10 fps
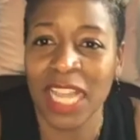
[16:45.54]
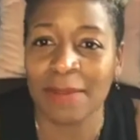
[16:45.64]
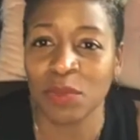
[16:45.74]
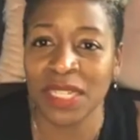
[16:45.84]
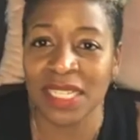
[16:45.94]

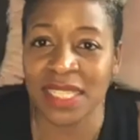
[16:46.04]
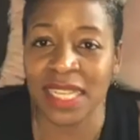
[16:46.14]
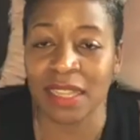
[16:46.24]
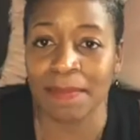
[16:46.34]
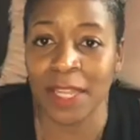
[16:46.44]
we
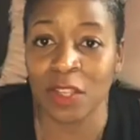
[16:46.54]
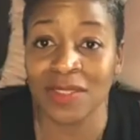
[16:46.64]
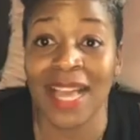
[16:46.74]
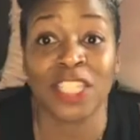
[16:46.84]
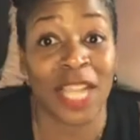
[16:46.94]
see the
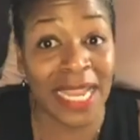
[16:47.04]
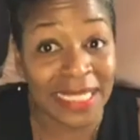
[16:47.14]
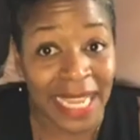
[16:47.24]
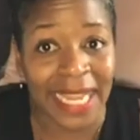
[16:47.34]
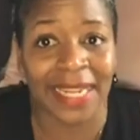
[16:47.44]

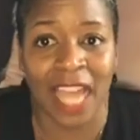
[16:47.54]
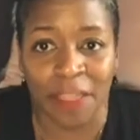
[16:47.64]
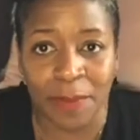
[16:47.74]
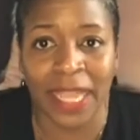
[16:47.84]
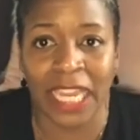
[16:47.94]
middle/ending and
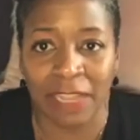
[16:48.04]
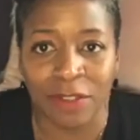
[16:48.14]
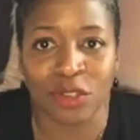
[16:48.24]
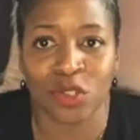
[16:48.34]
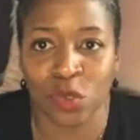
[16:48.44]
not the beginning of
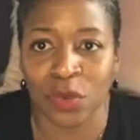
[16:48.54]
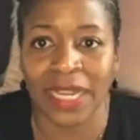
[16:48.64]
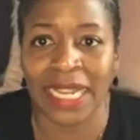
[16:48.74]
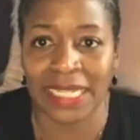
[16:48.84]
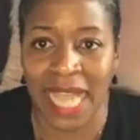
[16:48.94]
their
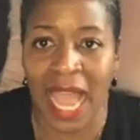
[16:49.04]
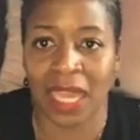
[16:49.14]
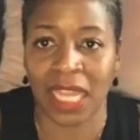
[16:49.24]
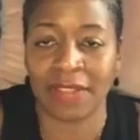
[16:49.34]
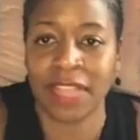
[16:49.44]
story.
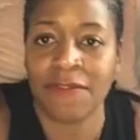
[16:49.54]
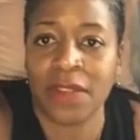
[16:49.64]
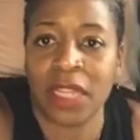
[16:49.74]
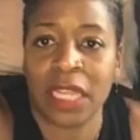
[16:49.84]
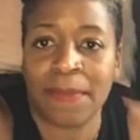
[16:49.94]
Exactly. I
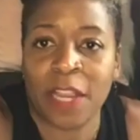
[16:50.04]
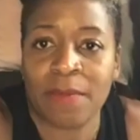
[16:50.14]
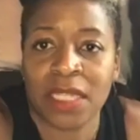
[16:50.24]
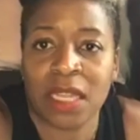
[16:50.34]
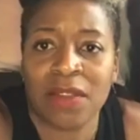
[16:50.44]
definitely compared
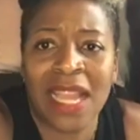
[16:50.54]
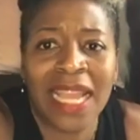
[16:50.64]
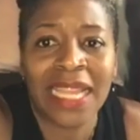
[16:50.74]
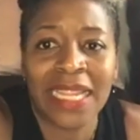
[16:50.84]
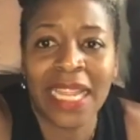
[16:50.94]
myself.
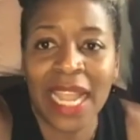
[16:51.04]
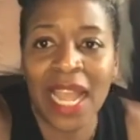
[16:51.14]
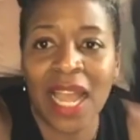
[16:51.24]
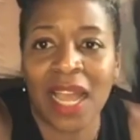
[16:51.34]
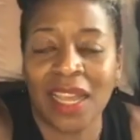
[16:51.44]

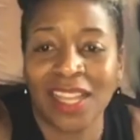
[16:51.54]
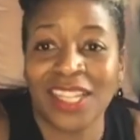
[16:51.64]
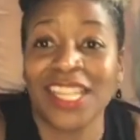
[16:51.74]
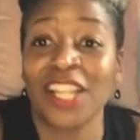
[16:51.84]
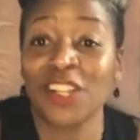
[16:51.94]
Yeah,
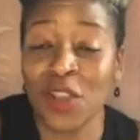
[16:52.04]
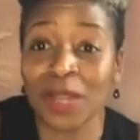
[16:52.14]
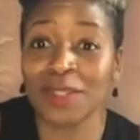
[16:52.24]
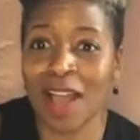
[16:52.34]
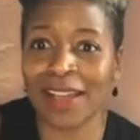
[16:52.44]
you know what
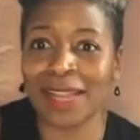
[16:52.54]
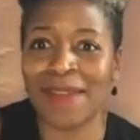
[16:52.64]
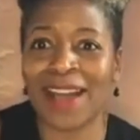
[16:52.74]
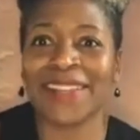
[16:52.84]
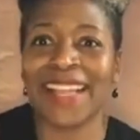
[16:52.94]
I'm talking
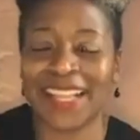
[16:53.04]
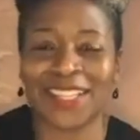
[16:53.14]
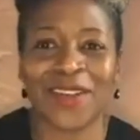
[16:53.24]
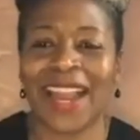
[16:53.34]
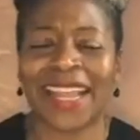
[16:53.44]
about. Yeah,
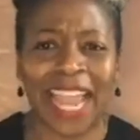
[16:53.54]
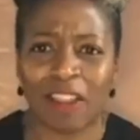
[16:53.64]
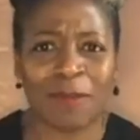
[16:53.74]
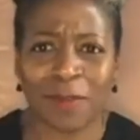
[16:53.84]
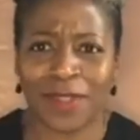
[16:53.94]
so, and I
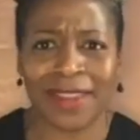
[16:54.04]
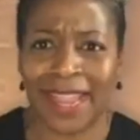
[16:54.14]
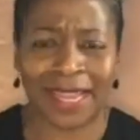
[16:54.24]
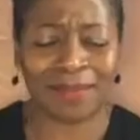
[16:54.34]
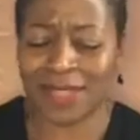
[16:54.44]
can't remember the
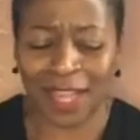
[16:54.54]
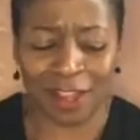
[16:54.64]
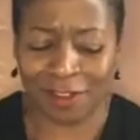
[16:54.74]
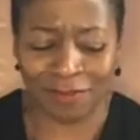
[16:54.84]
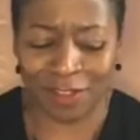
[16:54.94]
names
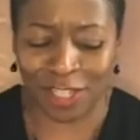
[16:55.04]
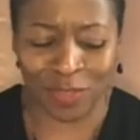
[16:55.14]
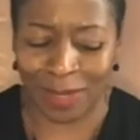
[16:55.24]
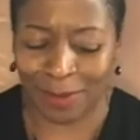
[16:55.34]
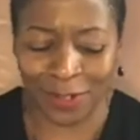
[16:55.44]
of the
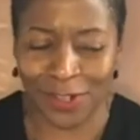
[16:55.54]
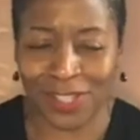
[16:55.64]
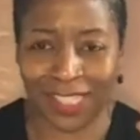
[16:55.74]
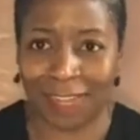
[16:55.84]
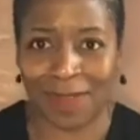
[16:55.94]
swimmers
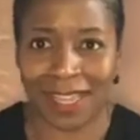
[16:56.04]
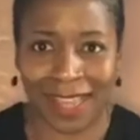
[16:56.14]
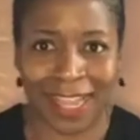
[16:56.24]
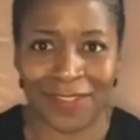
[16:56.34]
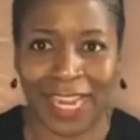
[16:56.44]
to save my
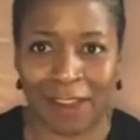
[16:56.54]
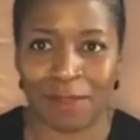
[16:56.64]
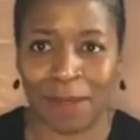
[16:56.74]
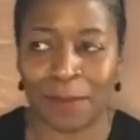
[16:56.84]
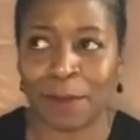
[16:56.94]
life. I can't
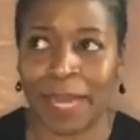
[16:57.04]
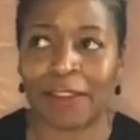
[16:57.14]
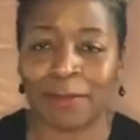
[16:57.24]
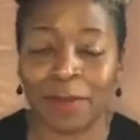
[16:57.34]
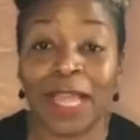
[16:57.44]
remember, but I
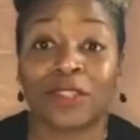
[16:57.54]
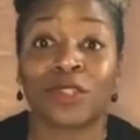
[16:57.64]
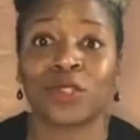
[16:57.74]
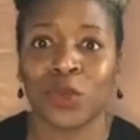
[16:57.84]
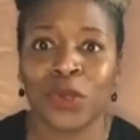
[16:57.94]
remember that
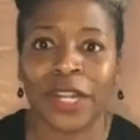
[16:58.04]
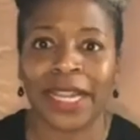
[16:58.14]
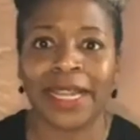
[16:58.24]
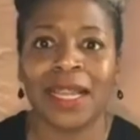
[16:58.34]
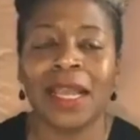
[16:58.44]

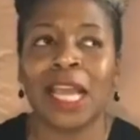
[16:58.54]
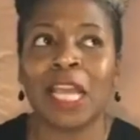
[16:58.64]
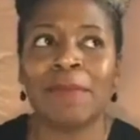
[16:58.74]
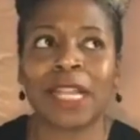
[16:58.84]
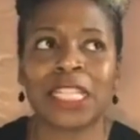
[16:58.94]
story
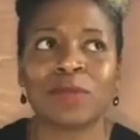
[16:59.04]
because it